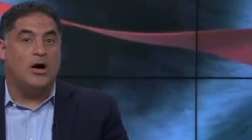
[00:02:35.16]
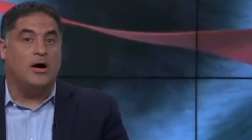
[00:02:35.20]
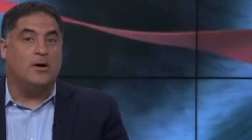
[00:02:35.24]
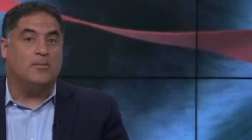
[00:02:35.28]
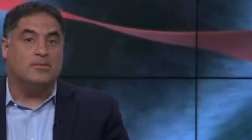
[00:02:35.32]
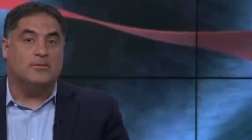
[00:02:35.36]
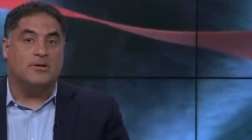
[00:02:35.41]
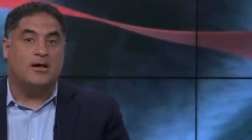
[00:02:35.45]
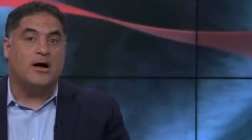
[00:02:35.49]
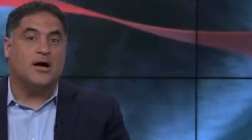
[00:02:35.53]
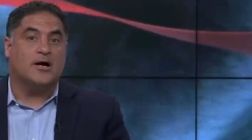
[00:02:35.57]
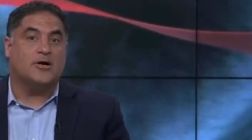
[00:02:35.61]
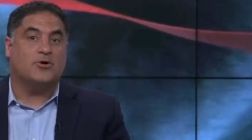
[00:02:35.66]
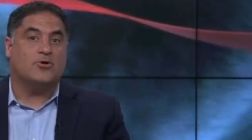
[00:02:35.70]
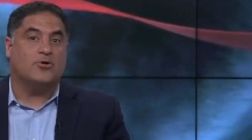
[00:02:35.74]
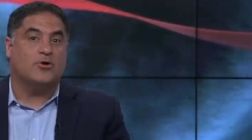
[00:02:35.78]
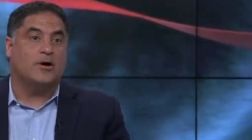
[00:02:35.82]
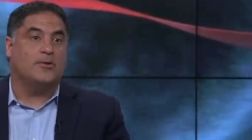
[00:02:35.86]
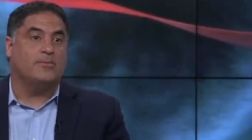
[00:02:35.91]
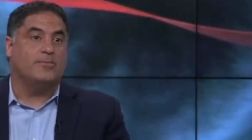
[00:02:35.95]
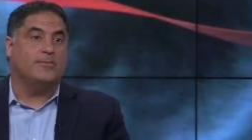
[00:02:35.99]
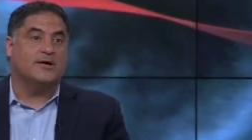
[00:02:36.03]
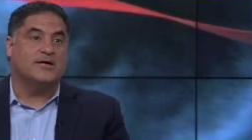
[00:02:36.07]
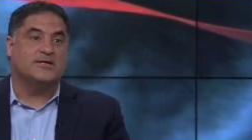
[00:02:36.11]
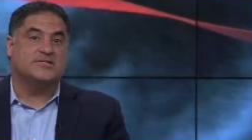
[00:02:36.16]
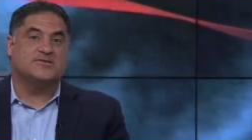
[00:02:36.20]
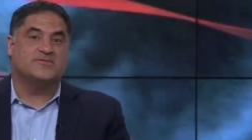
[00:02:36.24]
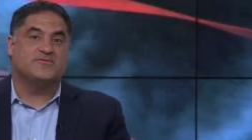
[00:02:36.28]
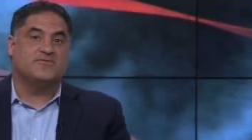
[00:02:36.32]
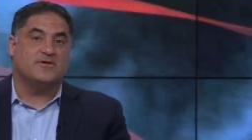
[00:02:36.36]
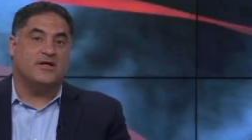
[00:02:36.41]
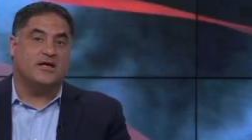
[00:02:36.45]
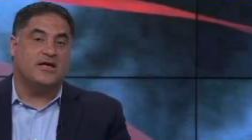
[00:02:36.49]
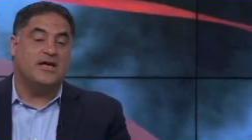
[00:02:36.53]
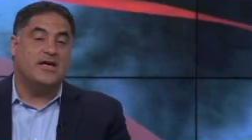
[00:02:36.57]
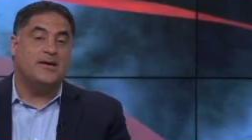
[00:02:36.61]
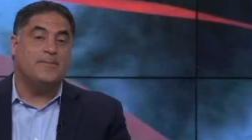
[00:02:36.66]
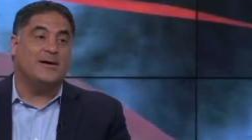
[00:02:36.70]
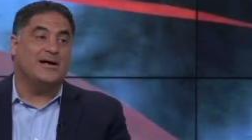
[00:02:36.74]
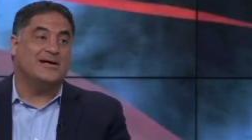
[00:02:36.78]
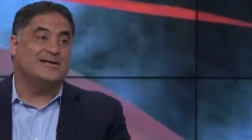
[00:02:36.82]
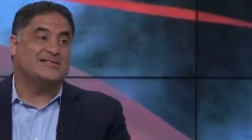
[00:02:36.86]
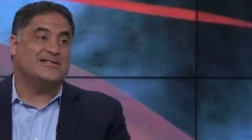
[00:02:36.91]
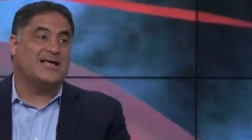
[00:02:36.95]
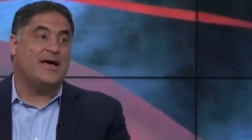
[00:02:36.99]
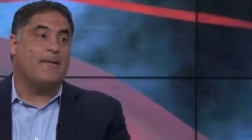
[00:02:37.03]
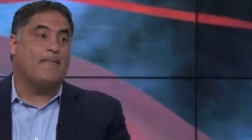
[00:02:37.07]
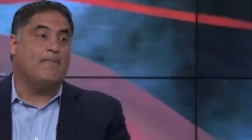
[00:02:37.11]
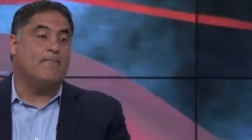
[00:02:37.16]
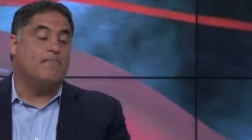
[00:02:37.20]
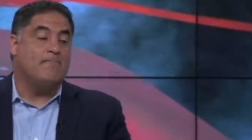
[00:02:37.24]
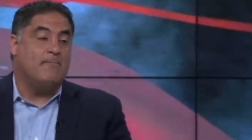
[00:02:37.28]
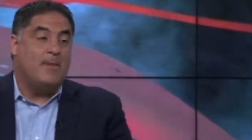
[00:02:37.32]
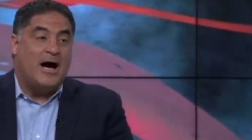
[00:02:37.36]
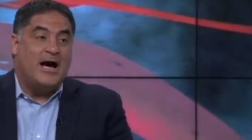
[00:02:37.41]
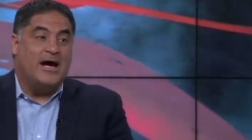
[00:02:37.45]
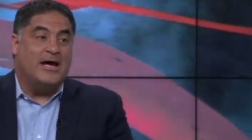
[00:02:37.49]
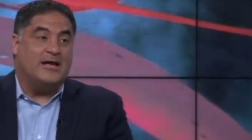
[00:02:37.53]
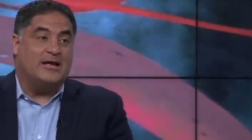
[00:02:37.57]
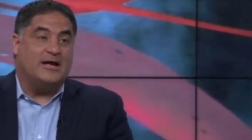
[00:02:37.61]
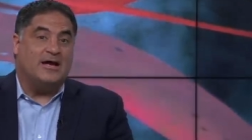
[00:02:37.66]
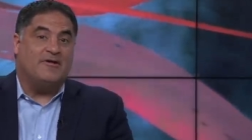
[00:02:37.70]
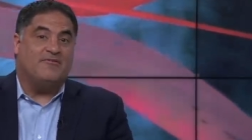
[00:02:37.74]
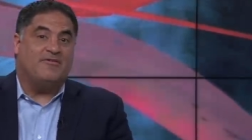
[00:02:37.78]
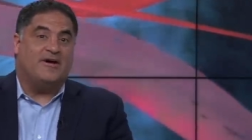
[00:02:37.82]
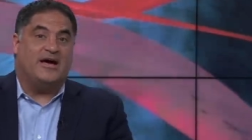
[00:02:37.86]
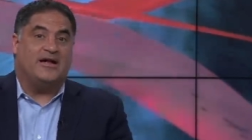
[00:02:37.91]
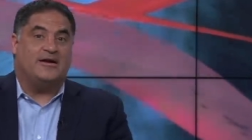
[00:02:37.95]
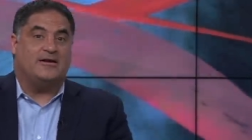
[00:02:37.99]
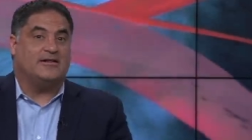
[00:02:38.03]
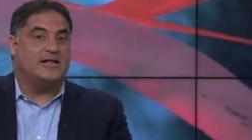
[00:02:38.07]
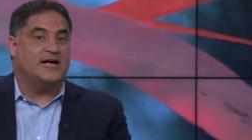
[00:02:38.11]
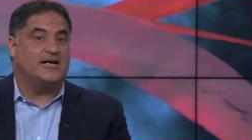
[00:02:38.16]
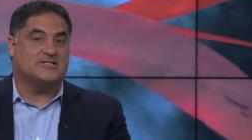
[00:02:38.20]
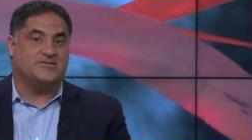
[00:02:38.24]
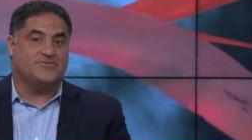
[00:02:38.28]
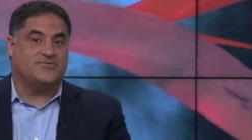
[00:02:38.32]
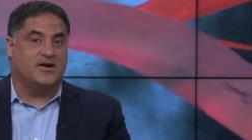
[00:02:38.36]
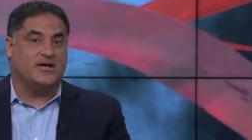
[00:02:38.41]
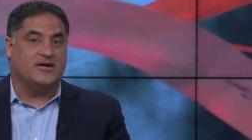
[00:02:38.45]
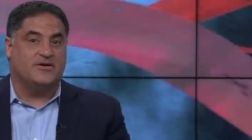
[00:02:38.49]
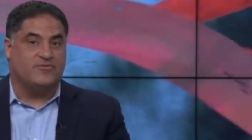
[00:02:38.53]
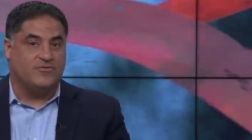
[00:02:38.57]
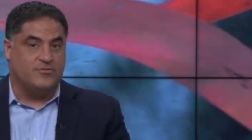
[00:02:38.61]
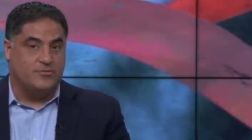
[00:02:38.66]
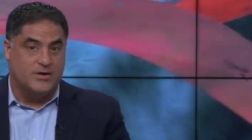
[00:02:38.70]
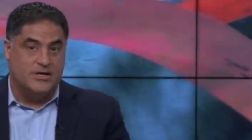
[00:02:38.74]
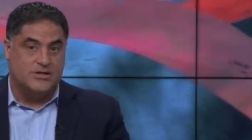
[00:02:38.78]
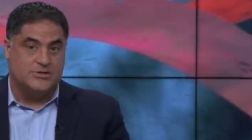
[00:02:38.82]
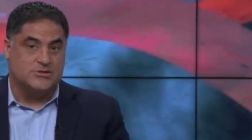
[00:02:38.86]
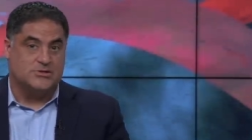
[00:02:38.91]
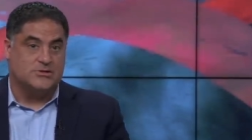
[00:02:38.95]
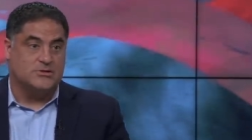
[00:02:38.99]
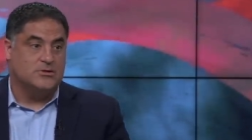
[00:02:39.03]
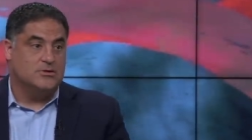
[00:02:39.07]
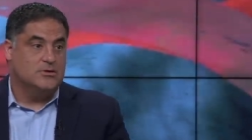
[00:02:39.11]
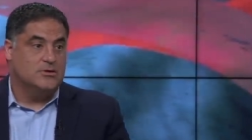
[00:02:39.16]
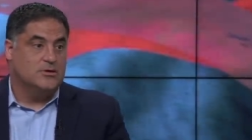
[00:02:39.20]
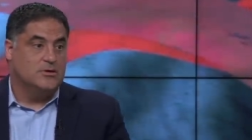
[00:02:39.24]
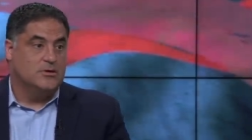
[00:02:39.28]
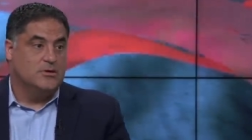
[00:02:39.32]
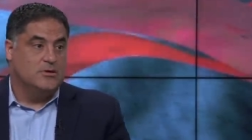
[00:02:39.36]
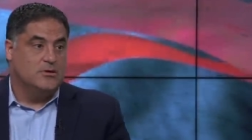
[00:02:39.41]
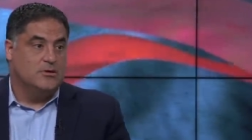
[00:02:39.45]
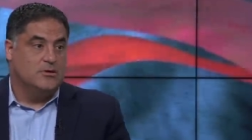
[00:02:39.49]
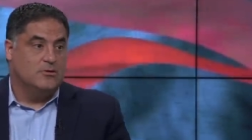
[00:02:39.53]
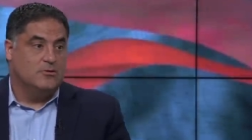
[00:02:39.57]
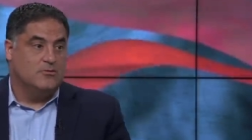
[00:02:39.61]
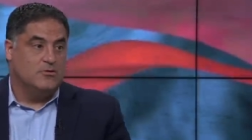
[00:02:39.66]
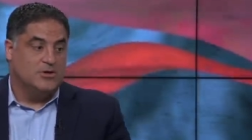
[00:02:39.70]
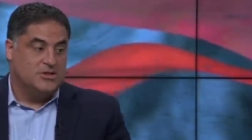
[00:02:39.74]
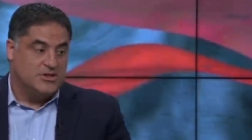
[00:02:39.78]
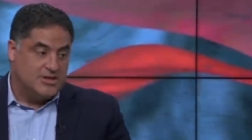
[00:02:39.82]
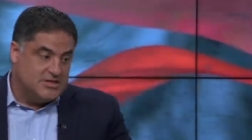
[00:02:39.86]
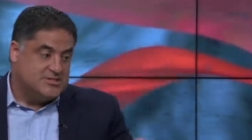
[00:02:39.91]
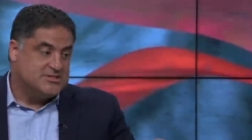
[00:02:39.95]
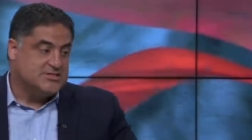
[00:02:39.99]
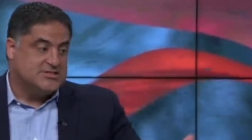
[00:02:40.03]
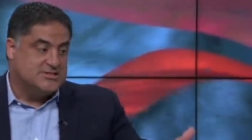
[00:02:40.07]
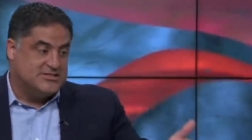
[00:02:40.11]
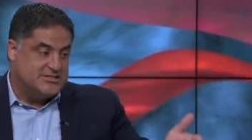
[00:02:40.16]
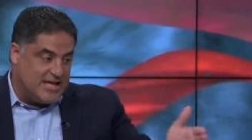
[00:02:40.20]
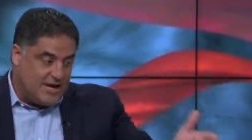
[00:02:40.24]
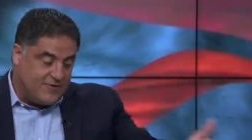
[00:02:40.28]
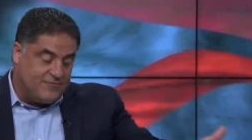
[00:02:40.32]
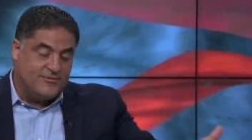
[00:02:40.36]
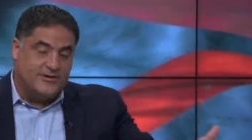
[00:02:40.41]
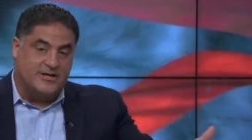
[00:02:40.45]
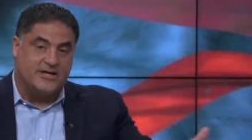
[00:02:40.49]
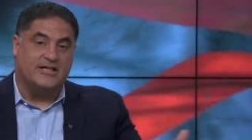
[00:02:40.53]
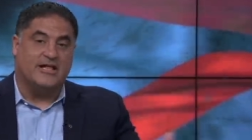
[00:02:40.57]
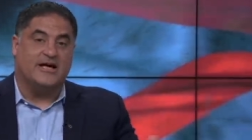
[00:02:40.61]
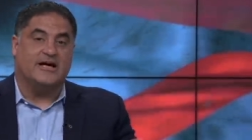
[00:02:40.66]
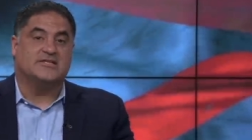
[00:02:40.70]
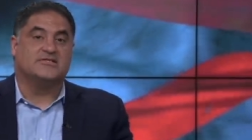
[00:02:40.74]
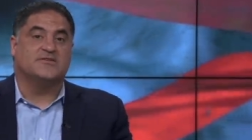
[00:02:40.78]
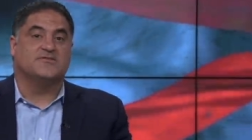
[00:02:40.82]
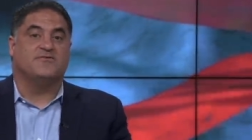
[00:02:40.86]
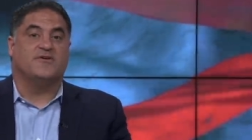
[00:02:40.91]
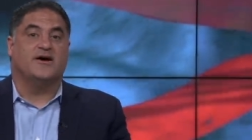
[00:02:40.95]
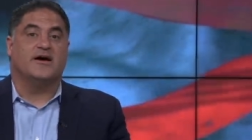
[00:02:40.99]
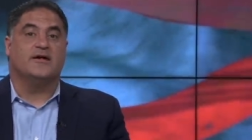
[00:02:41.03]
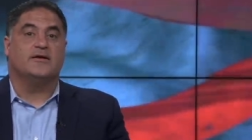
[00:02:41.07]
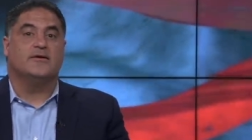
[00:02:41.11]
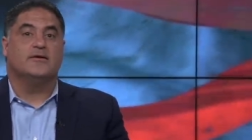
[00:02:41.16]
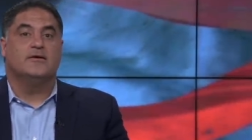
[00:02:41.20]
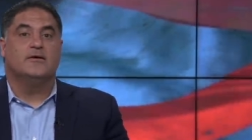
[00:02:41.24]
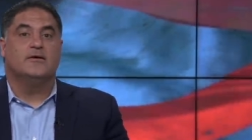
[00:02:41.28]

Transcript: up, lock her up because of emails that might have had classified information. Well, this is definitely classified.